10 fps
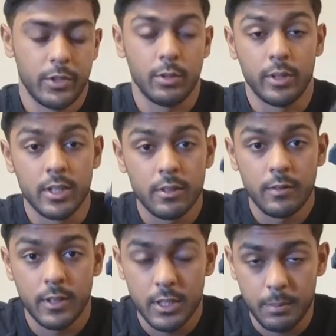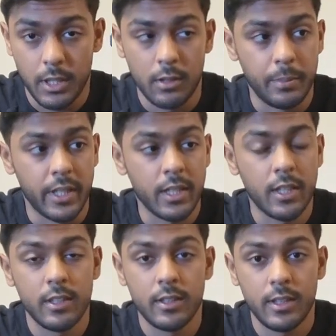So this first power pack
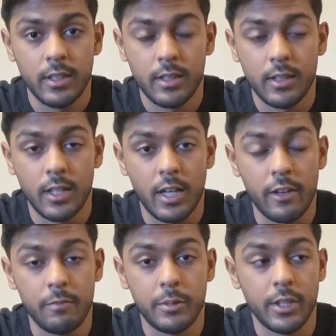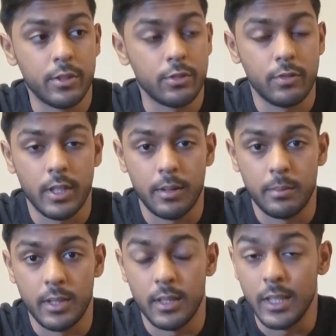I've purchased
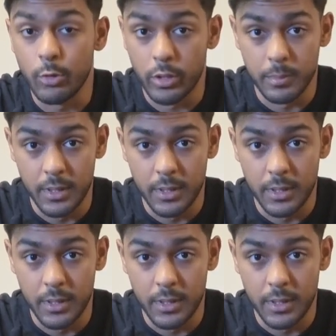from Leroy